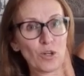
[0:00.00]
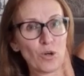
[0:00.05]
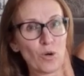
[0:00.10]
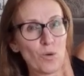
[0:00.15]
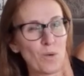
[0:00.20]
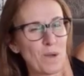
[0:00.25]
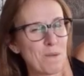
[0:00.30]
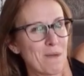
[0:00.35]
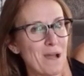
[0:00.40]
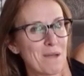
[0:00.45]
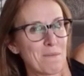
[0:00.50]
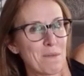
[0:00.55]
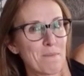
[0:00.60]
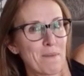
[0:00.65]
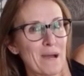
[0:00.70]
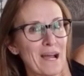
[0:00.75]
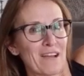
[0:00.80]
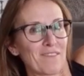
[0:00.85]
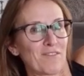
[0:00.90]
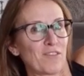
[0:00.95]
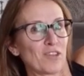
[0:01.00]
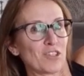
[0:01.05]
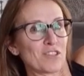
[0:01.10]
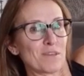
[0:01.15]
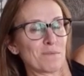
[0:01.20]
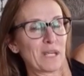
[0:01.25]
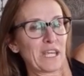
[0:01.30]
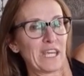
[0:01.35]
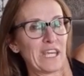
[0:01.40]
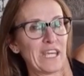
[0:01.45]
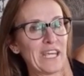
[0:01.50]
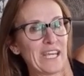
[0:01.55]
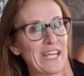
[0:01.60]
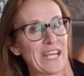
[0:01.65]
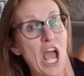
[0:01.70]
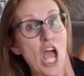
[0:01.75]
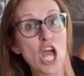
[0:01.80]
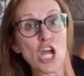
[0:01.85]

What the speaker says: or we might be back for some key